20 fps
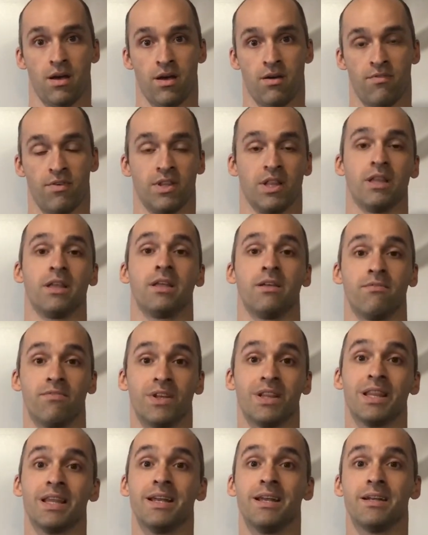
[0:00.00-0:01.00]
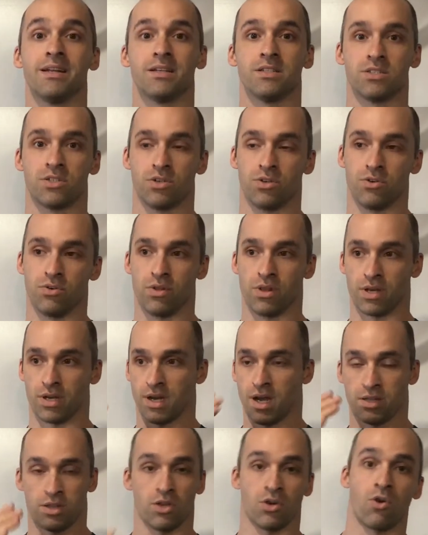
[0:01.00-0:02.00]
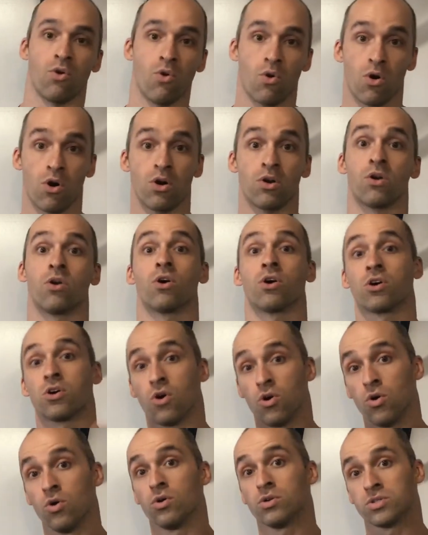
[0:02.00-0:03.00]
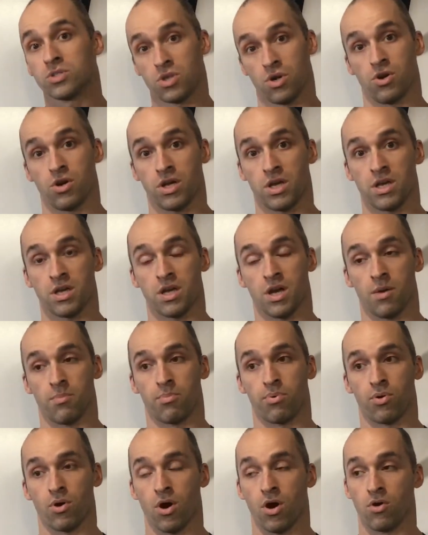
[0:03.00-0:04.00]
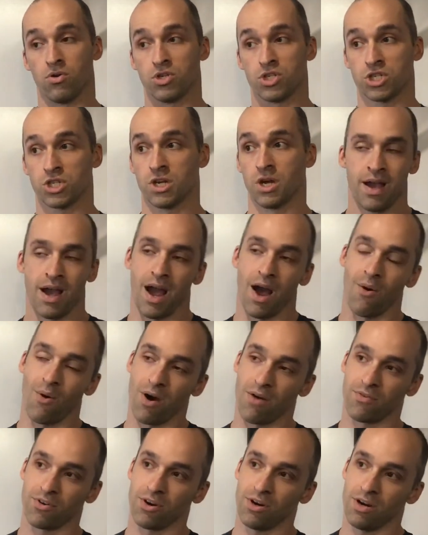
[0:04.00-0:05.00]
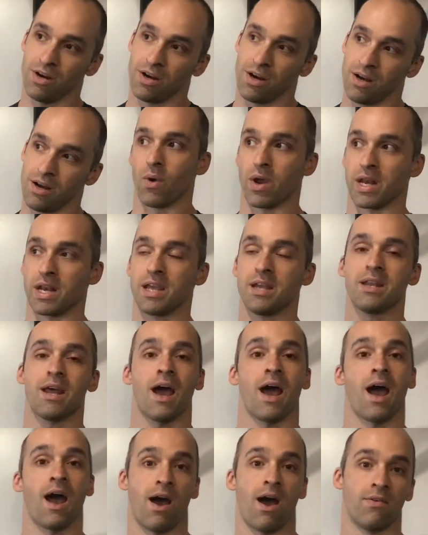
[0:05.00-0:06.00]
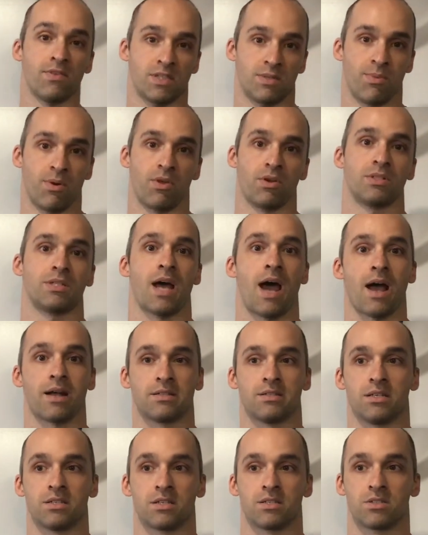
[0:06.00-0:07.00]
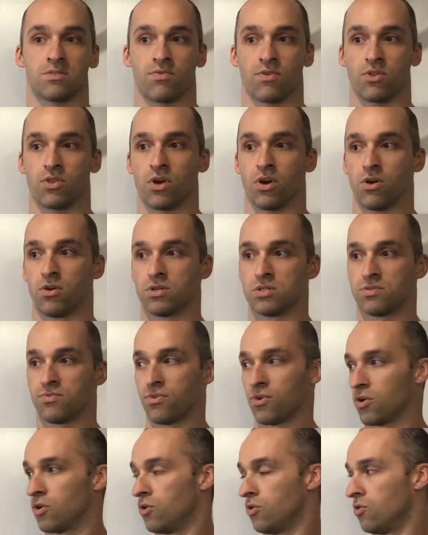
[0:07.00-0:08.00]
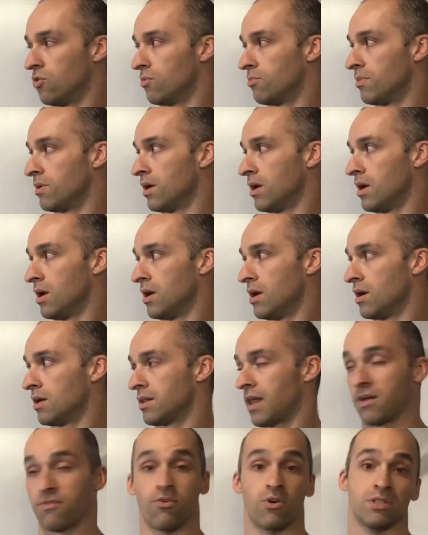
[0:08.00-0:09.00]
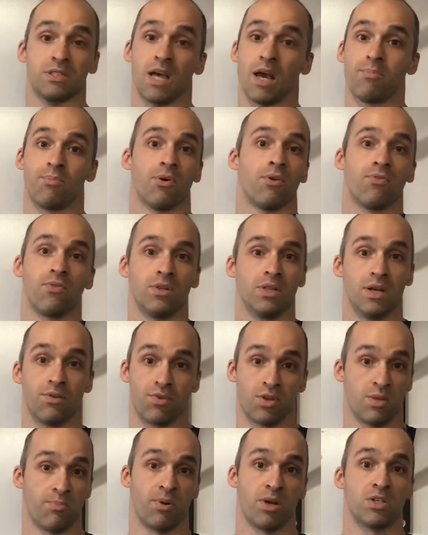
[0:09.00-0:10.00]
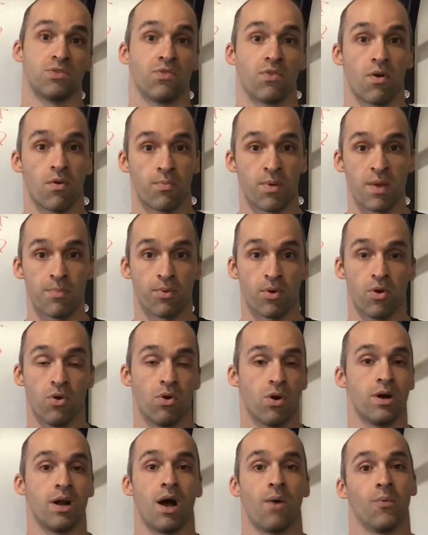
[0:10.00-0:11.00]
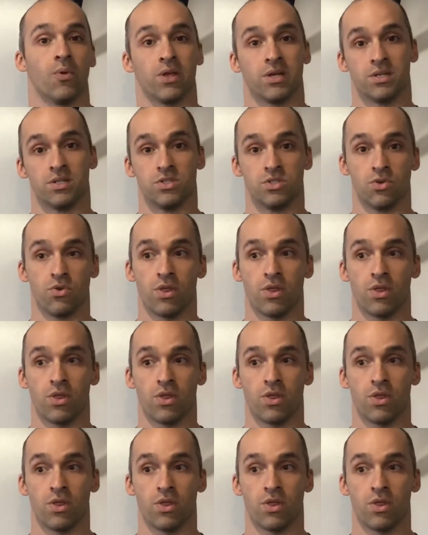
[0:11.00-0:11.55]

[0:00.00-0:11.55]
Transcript: validity to the cut the cord or cold turkey approach. However, we need to have some other tactics for those for whom, like for example, if you live with a bunch of other people who are not willing to do